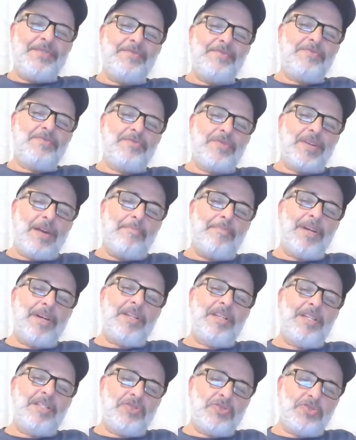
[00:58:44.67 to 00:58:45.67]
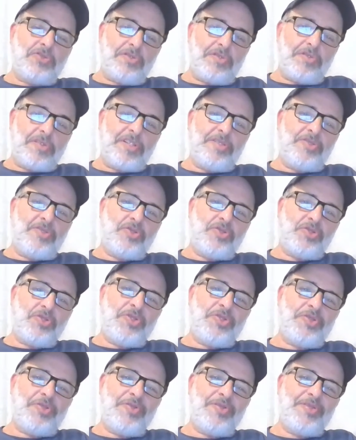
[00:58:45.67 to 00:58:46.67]
Well, I bet he's Turkish,
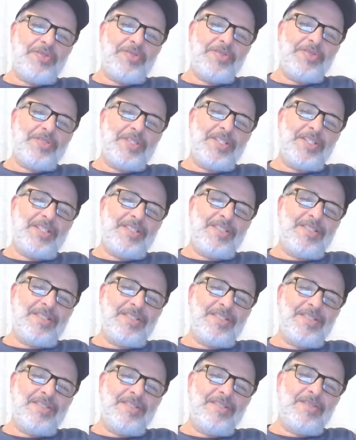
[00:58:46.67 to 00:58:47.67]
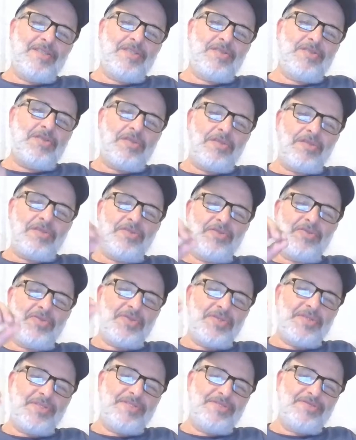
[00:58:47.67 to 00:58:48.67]
because the
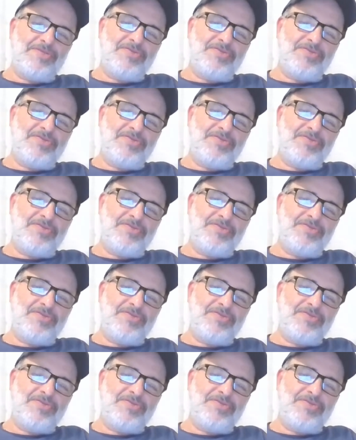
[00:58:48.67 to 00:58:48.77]
Turks